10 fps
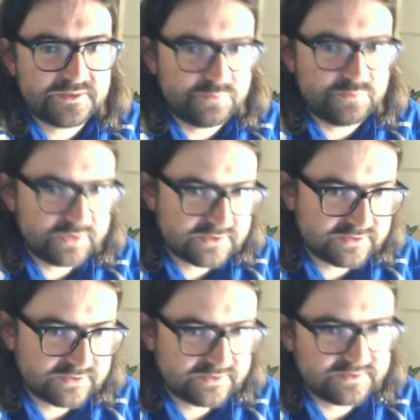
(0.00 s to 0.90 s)
and
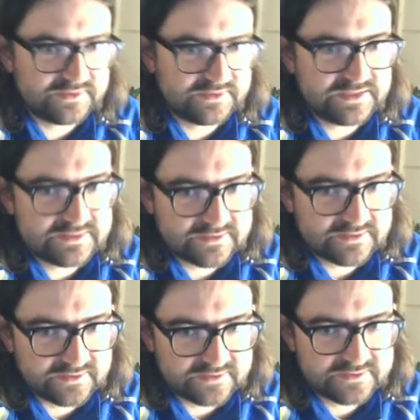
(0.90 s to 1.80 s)
bridges and
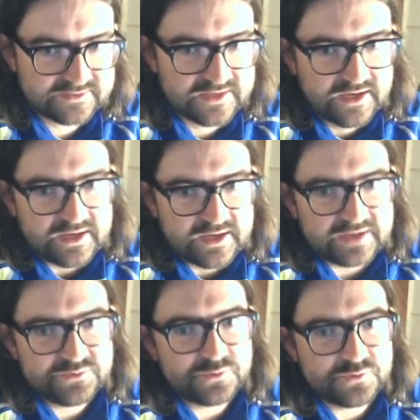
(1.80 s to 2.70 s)
quaysides and
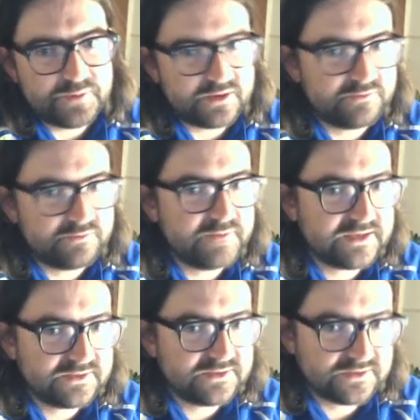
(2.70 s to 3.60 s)
it was all part of a
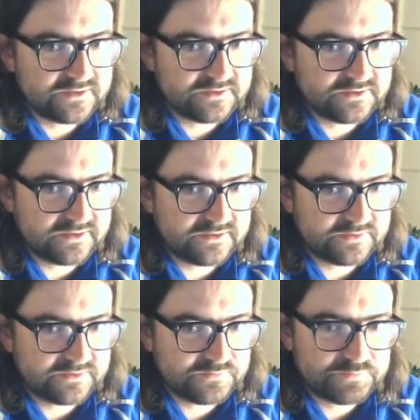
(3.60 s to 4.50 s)
major
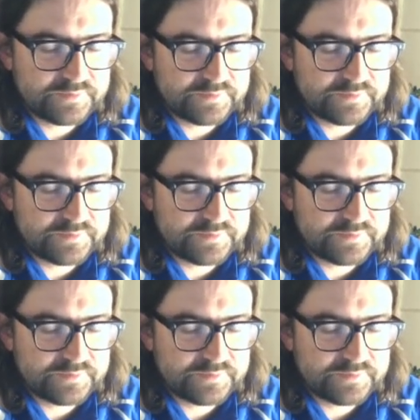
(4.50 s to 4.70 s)
uh,